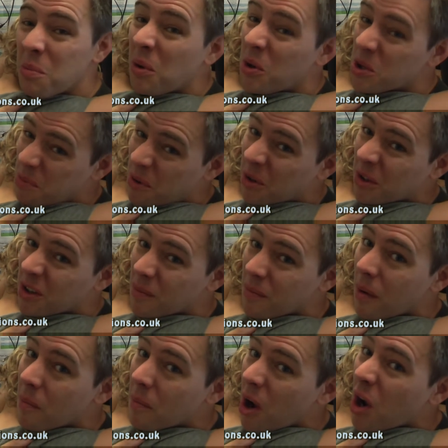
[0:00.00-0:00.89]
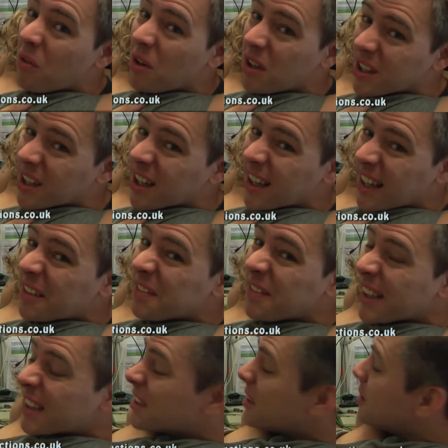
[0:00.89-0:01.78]
computer's broken at the moment, but hopefully he's going to get that
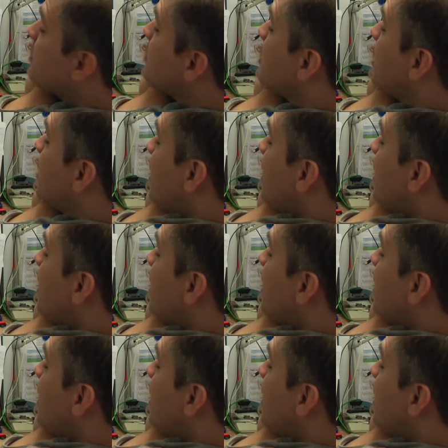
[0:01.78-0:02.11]
fixed soon.